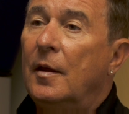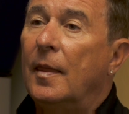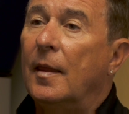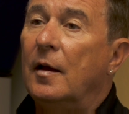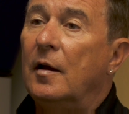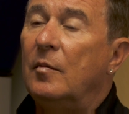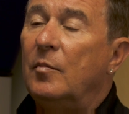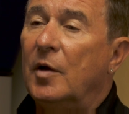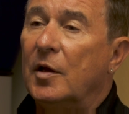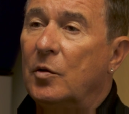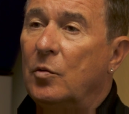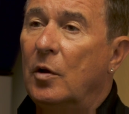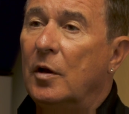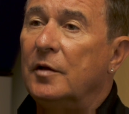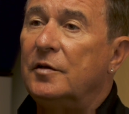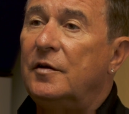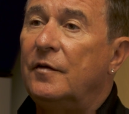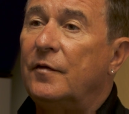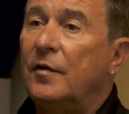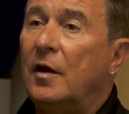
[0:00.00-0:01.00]
My
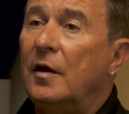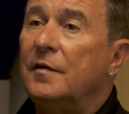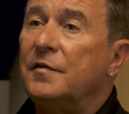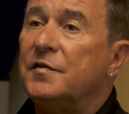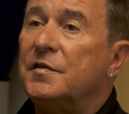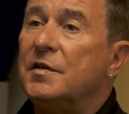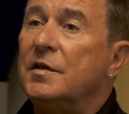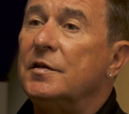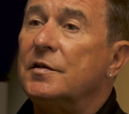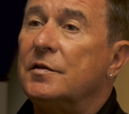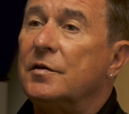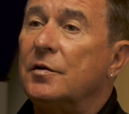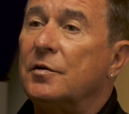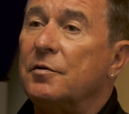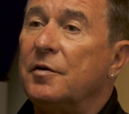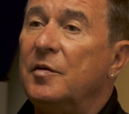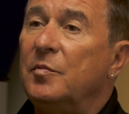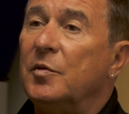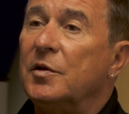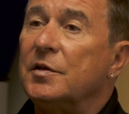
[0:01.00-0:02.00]
quality of life since the
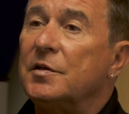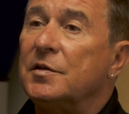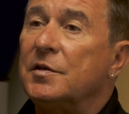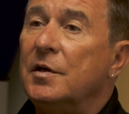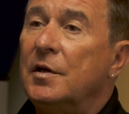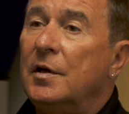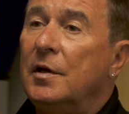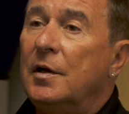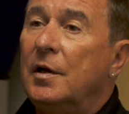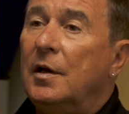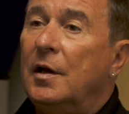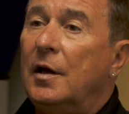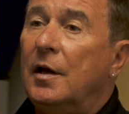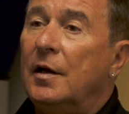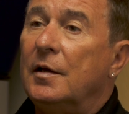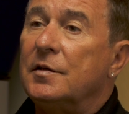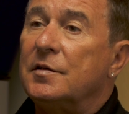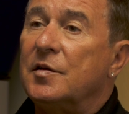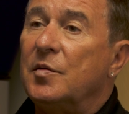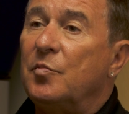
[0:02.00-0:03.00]
treatments
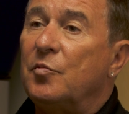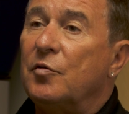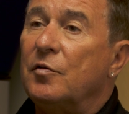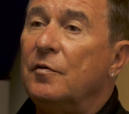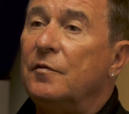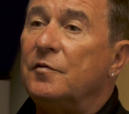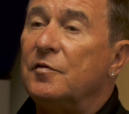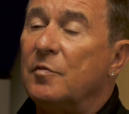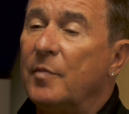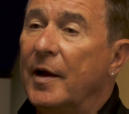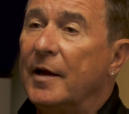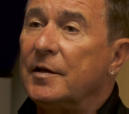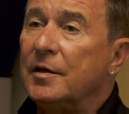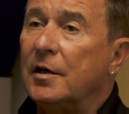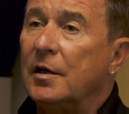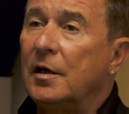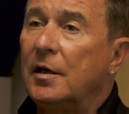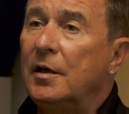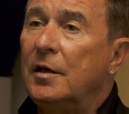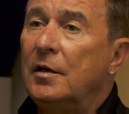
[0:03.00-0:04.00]
has improved
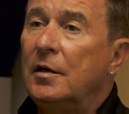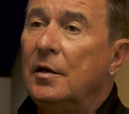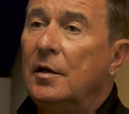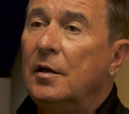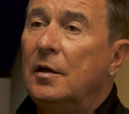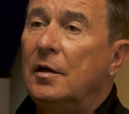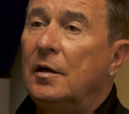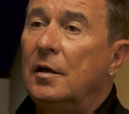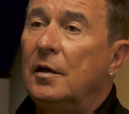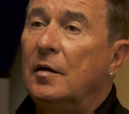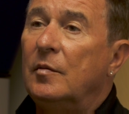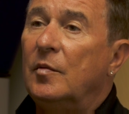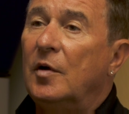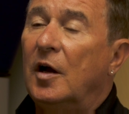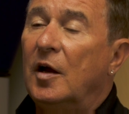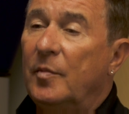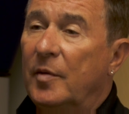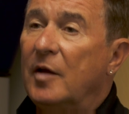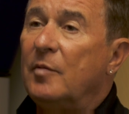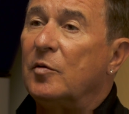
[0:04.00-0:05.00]
dramatically.
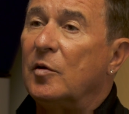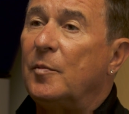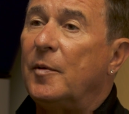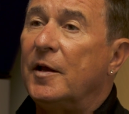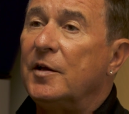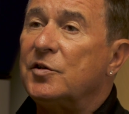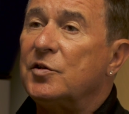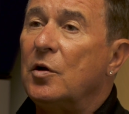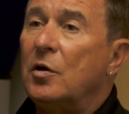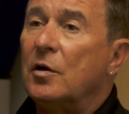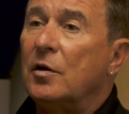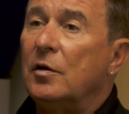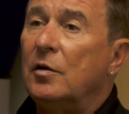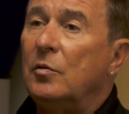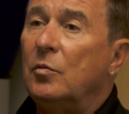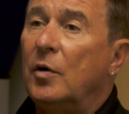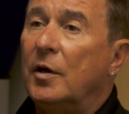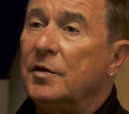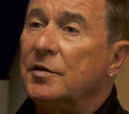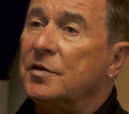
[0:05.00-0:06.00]
I'm able to play
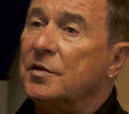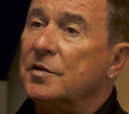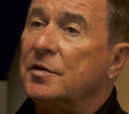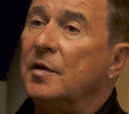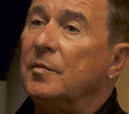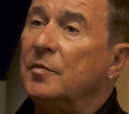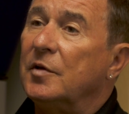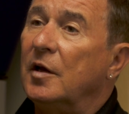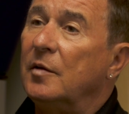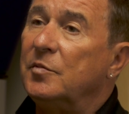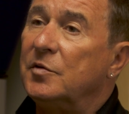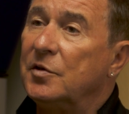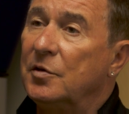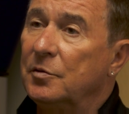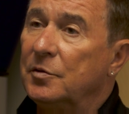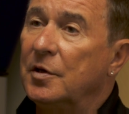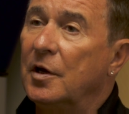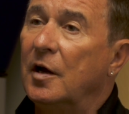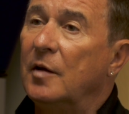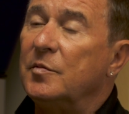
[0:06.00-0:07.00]
soccer once, sometimes
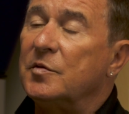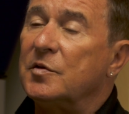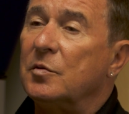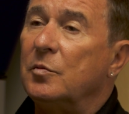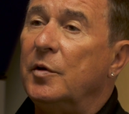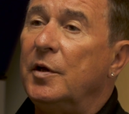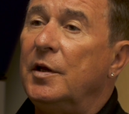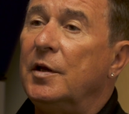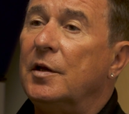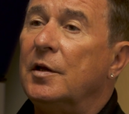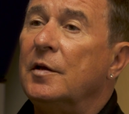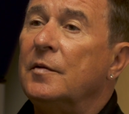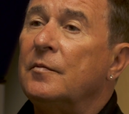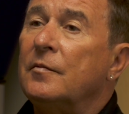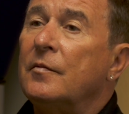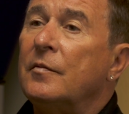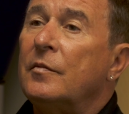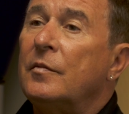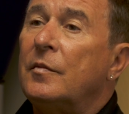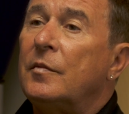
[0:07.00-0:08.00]
2 times a week
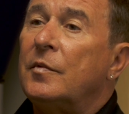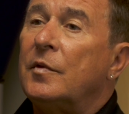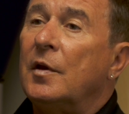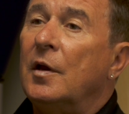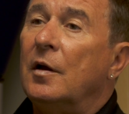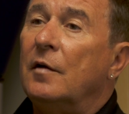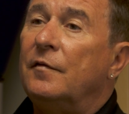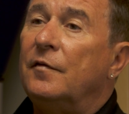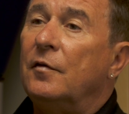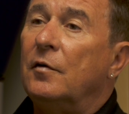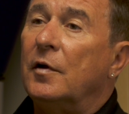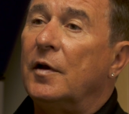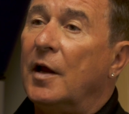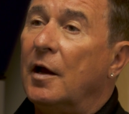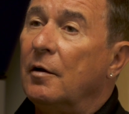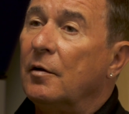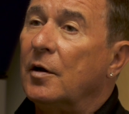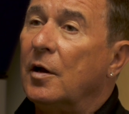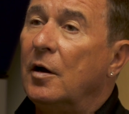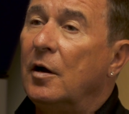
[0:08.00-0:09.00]
for an
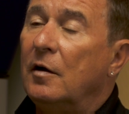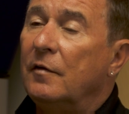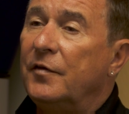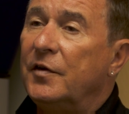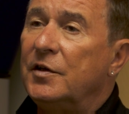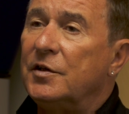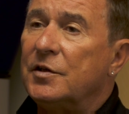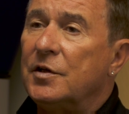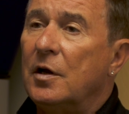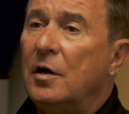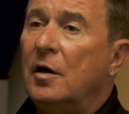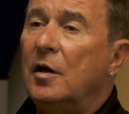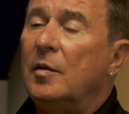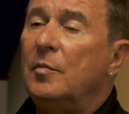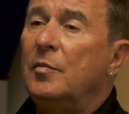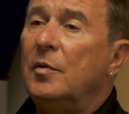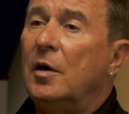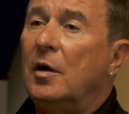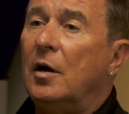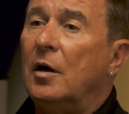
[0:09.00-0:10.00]
hour and a half each
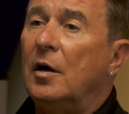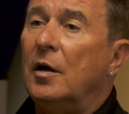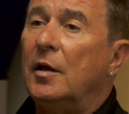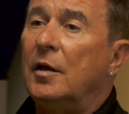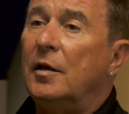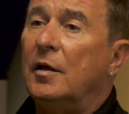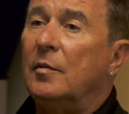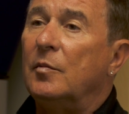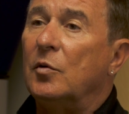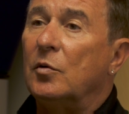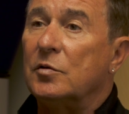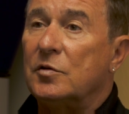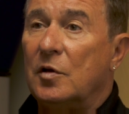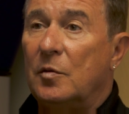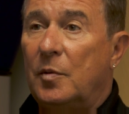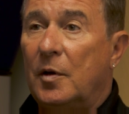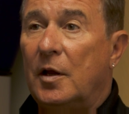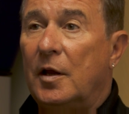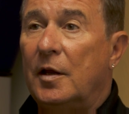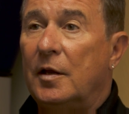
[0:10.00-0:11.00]
time. I am also
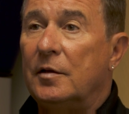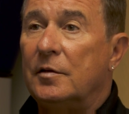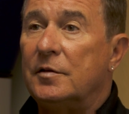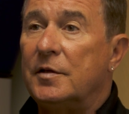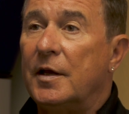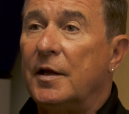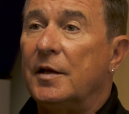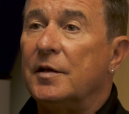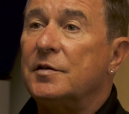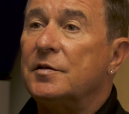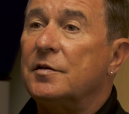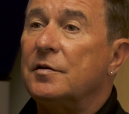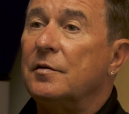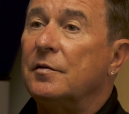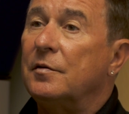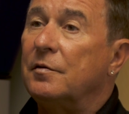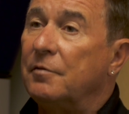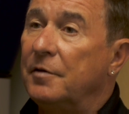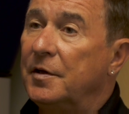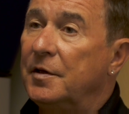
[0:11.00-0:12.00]
playing tennis
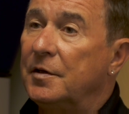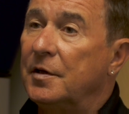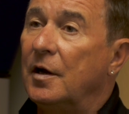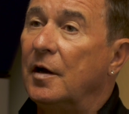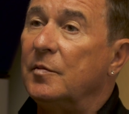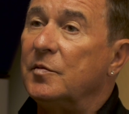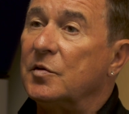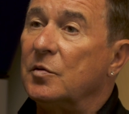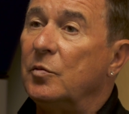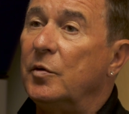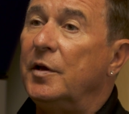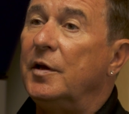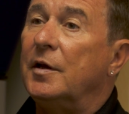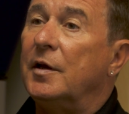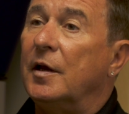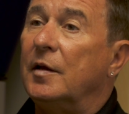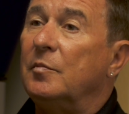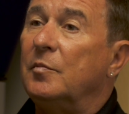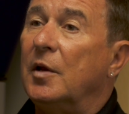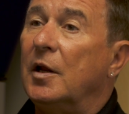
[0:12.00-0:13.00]
3 times a
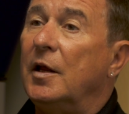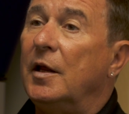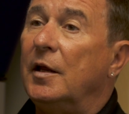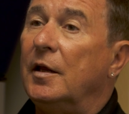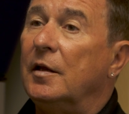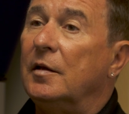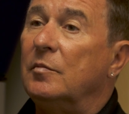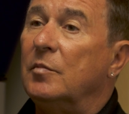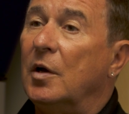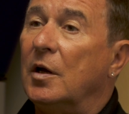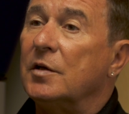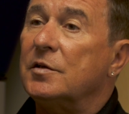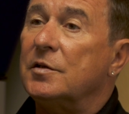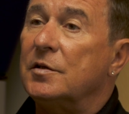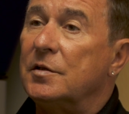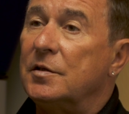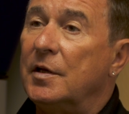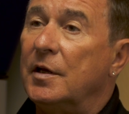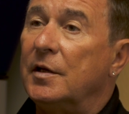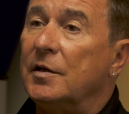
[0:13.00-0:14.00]
week and playing in
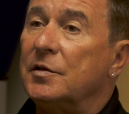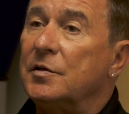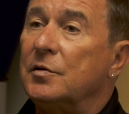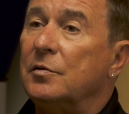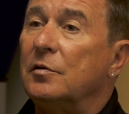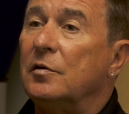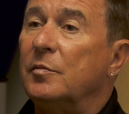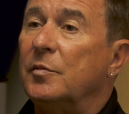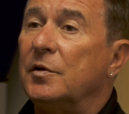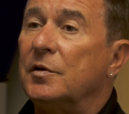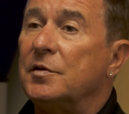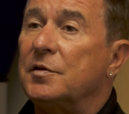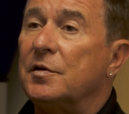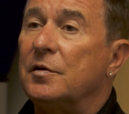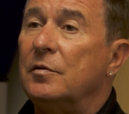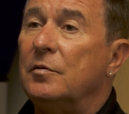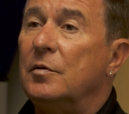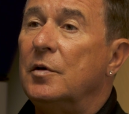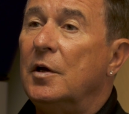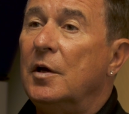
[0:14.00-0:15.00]
Masters tennis tournaments.
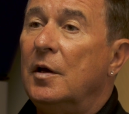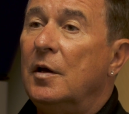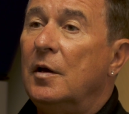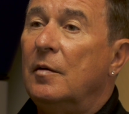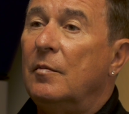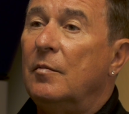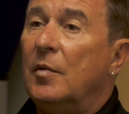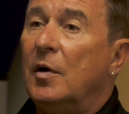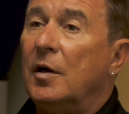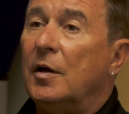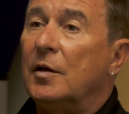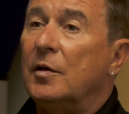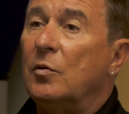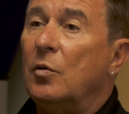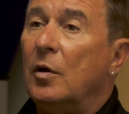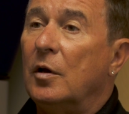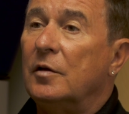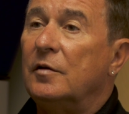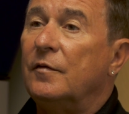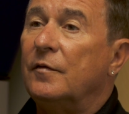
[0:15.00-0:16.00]
So my
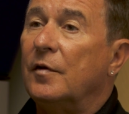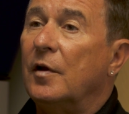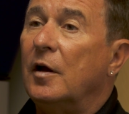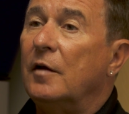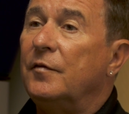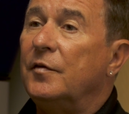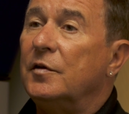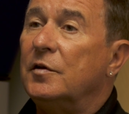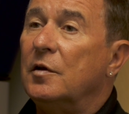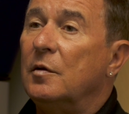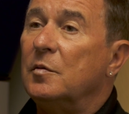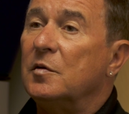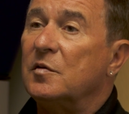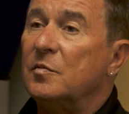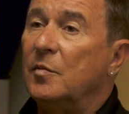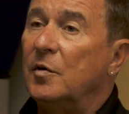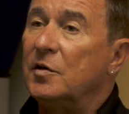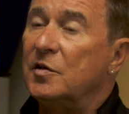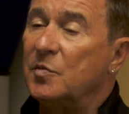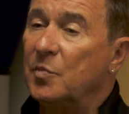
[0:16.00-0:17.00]
quality of life in terms
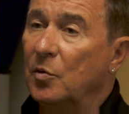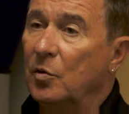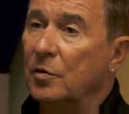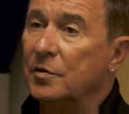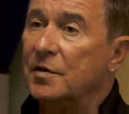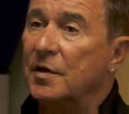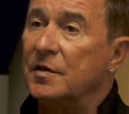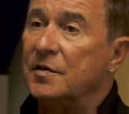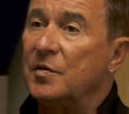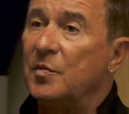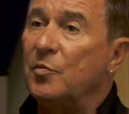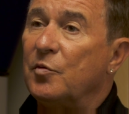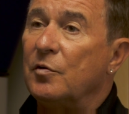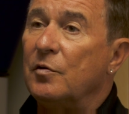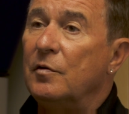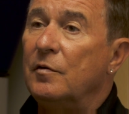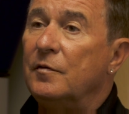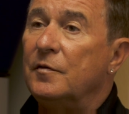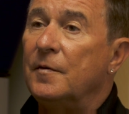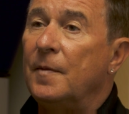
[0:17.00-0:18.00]
of my sports has
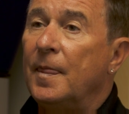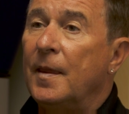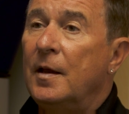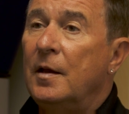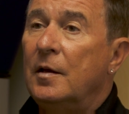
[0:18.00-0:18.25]
improved.